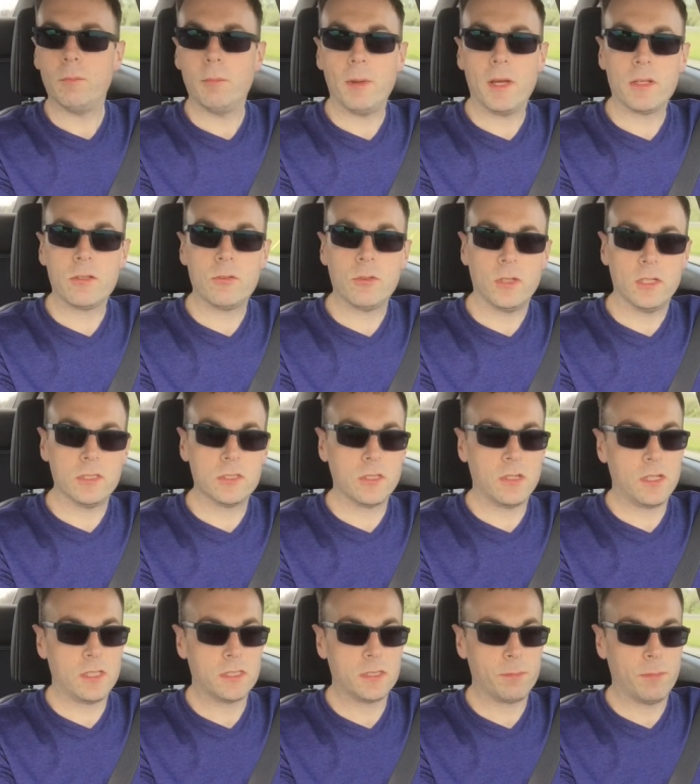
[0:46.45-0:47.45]
About to
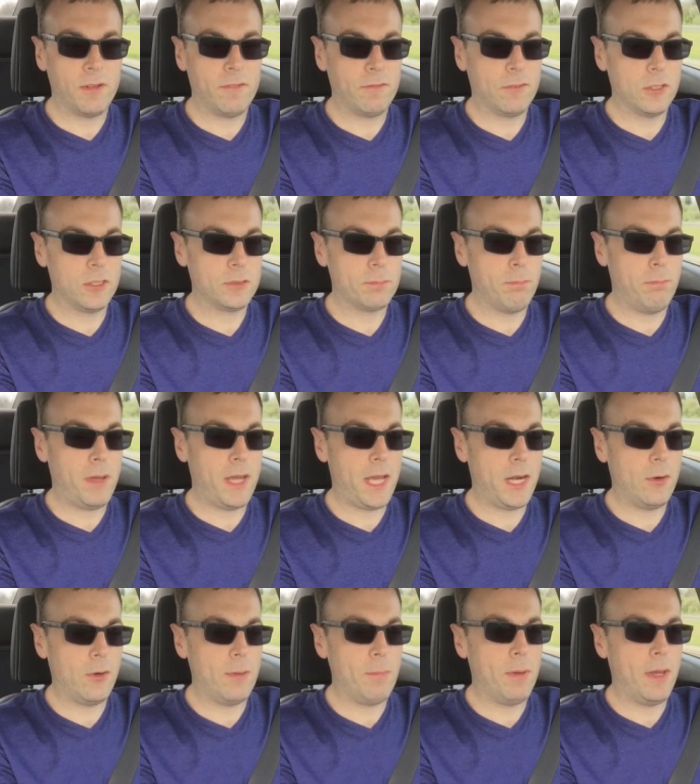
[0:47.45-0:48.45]
exhaust my first
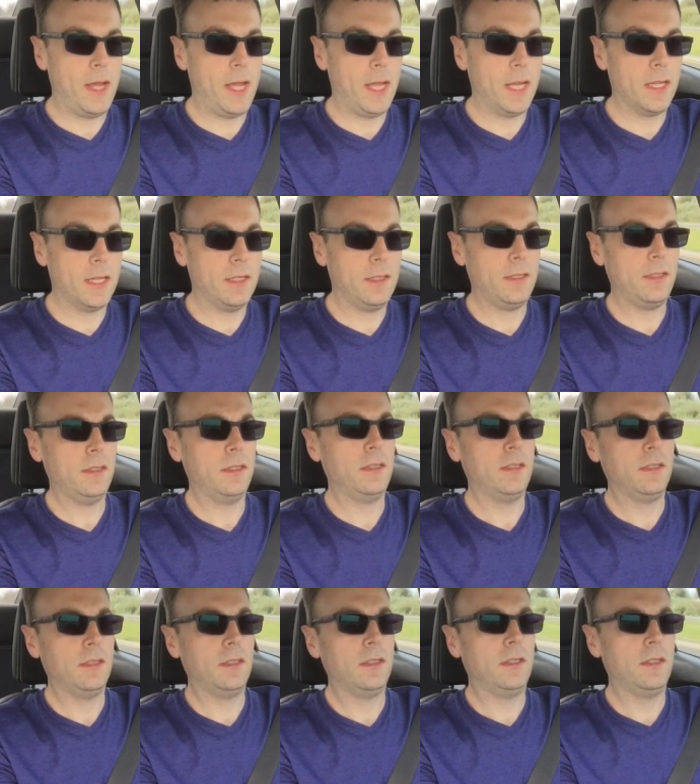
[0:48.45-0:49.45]
battery pack
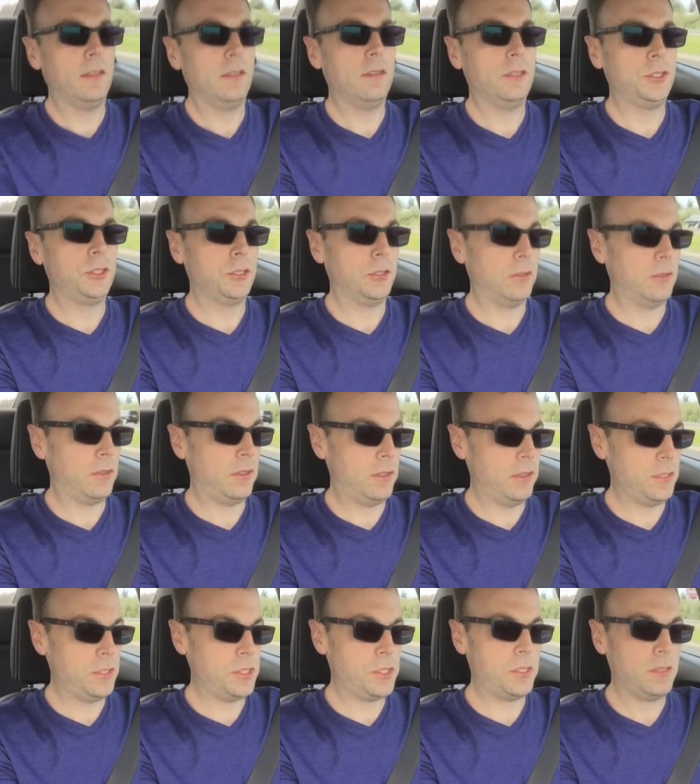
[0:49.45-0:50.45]

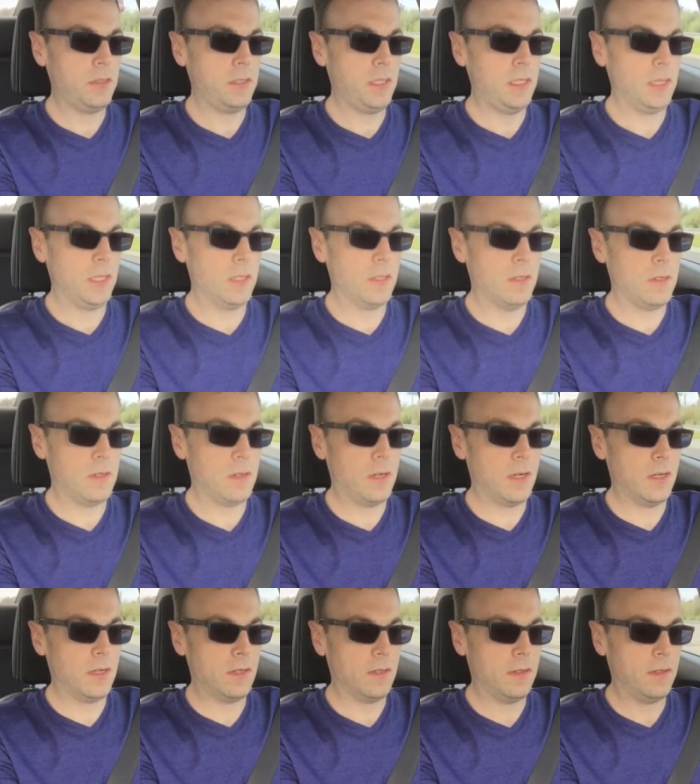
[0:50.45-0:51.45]
charge in the
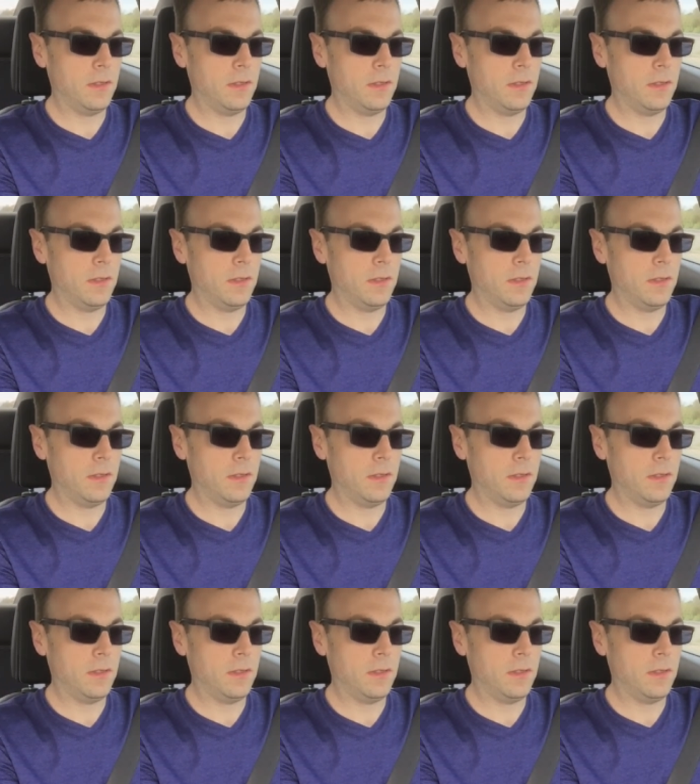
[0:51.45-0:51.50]
car.